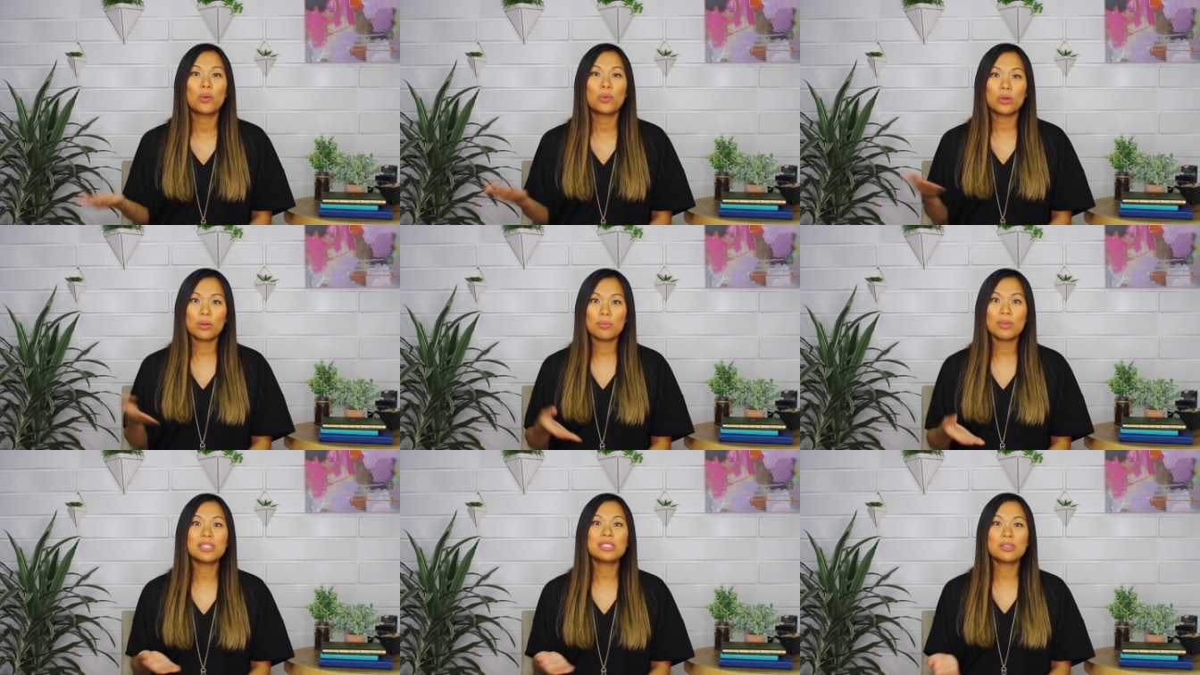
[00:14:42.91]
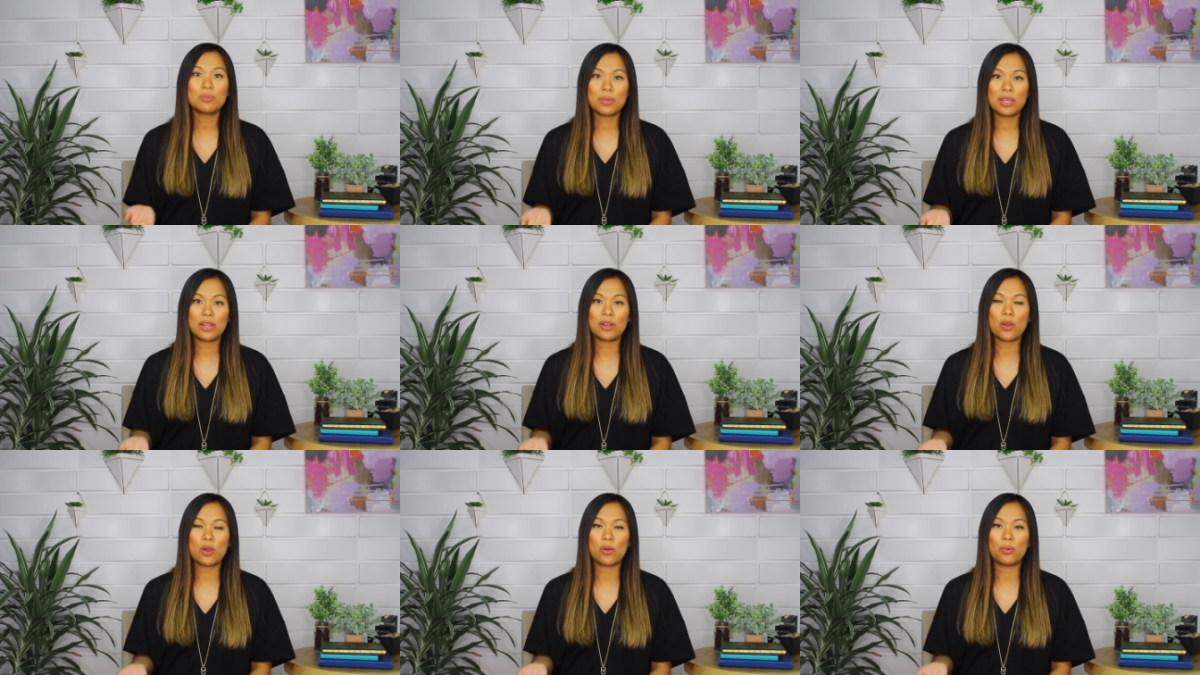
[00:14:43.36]
We're meant to
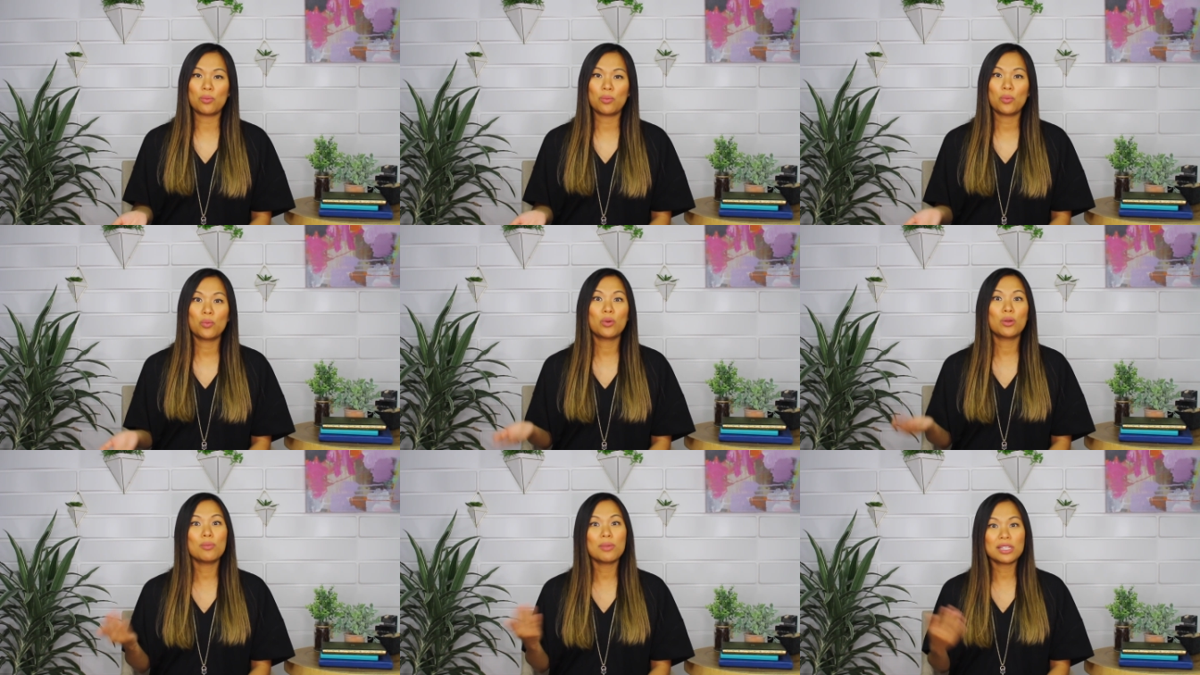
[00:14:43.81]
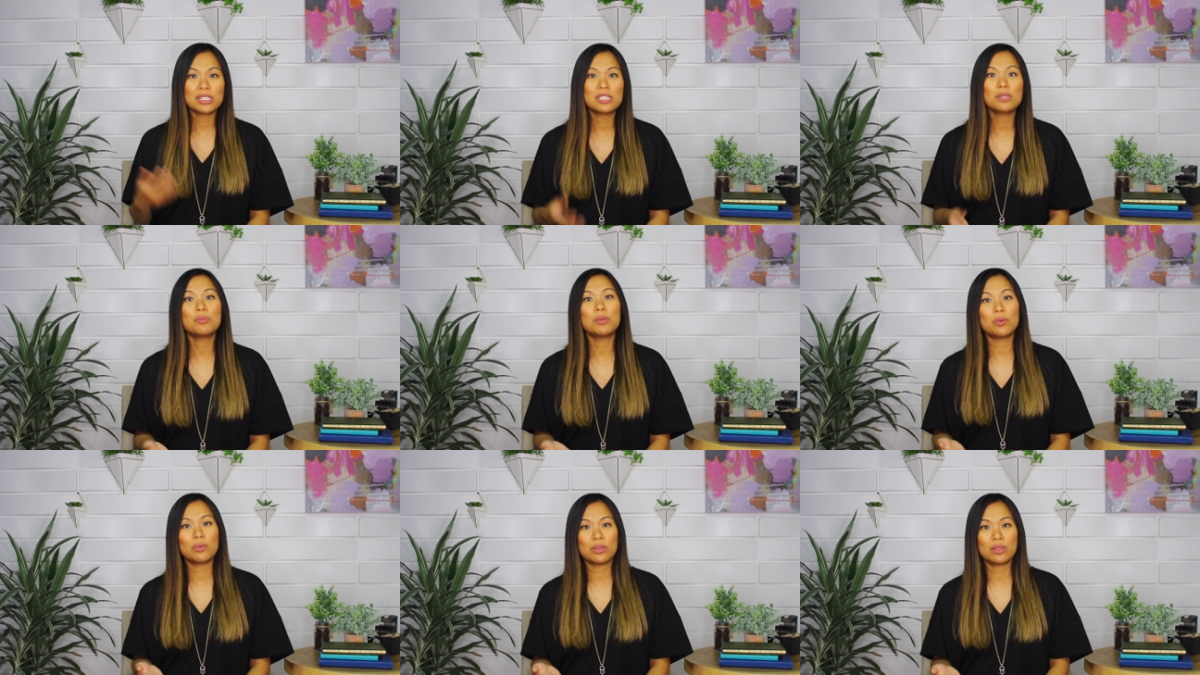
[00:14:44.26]
be at home. We're meant
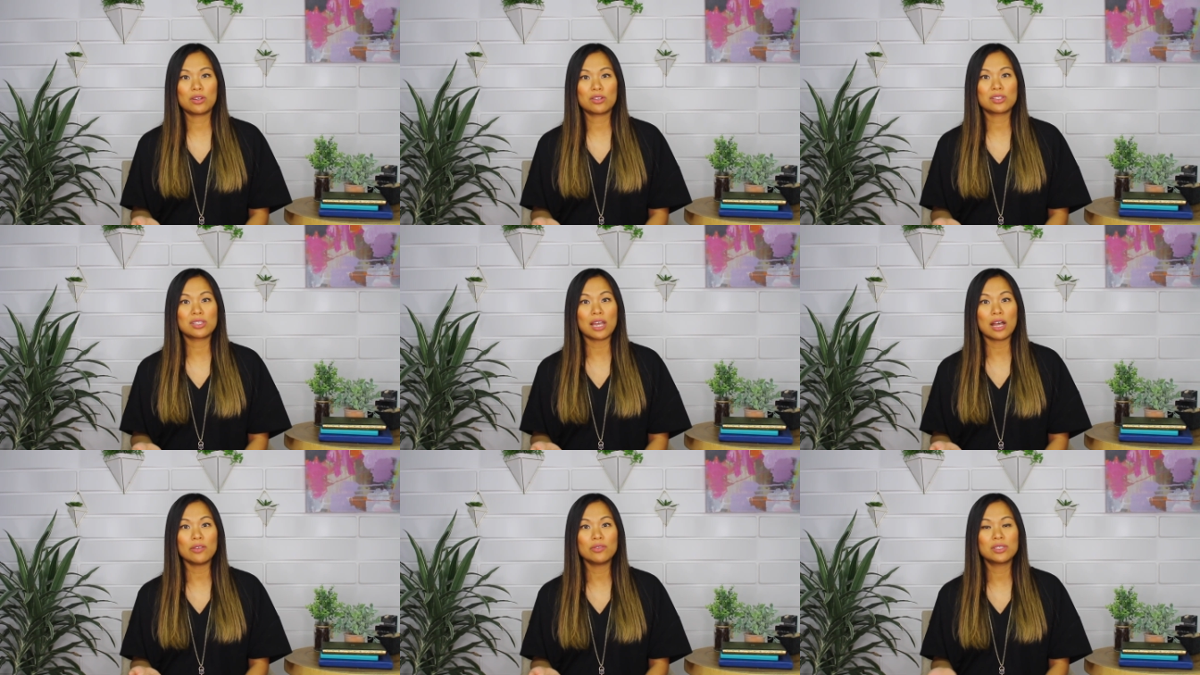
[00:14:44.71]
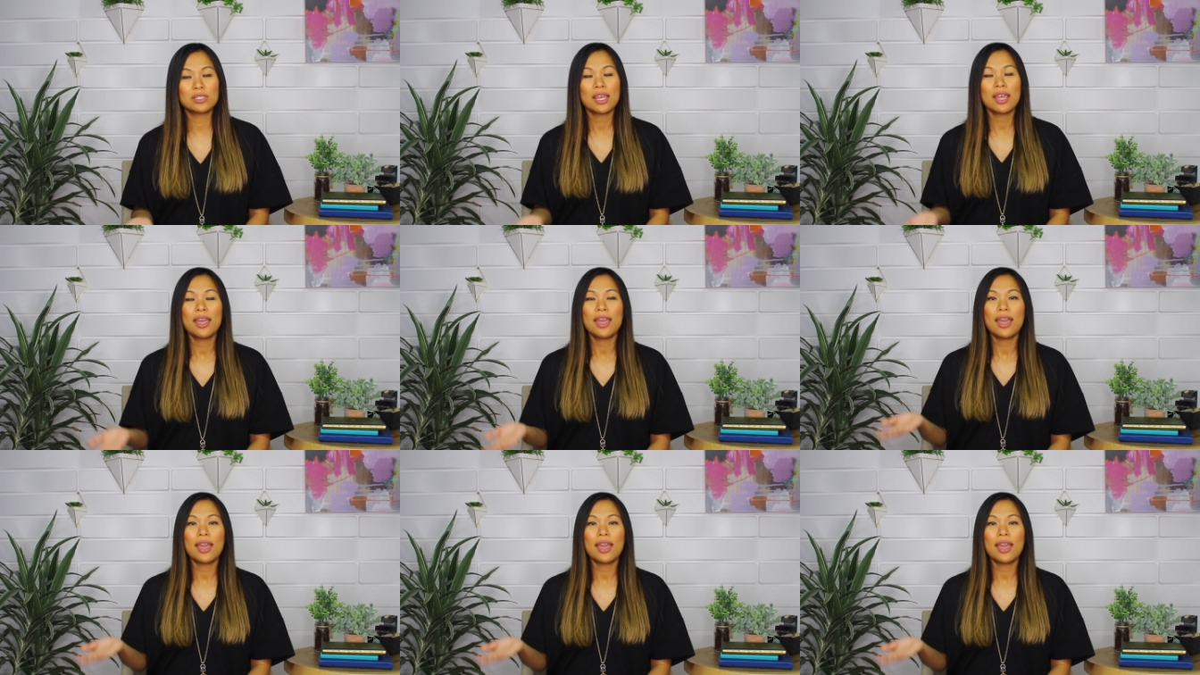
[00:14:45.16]
to be with ourselves,